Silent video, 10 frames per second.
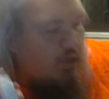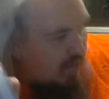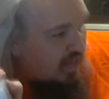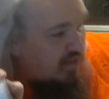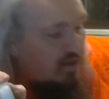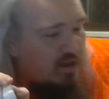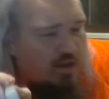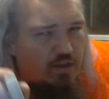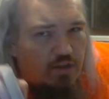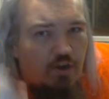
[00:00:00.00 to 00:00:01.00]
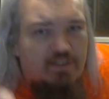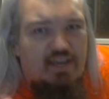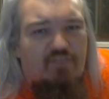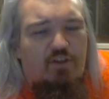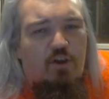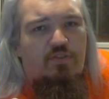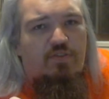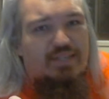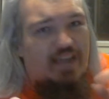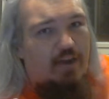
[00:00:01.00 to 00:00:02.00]
Like, you know Death Note,
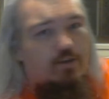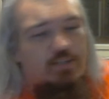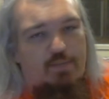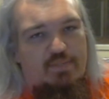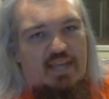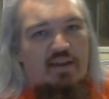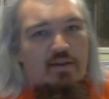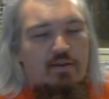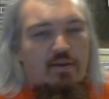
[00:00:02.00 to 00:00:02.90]
the potato chip scene?